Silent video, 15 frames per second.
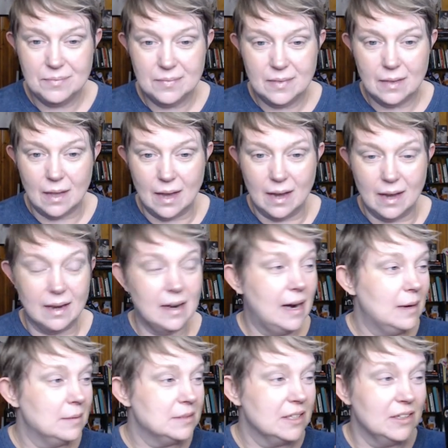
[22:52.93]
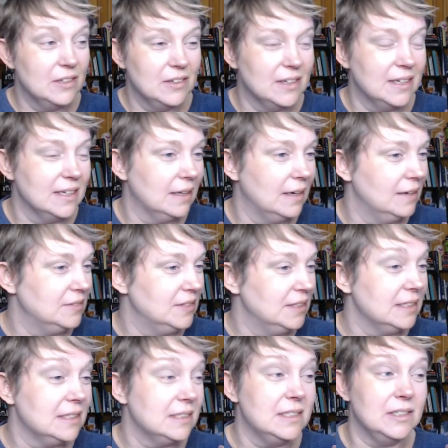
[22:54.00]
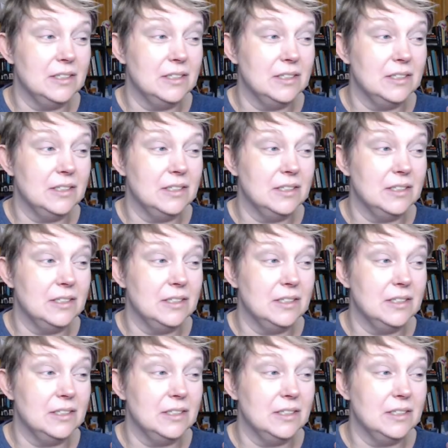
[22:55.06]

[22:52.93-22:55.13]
and absolutely loved it too.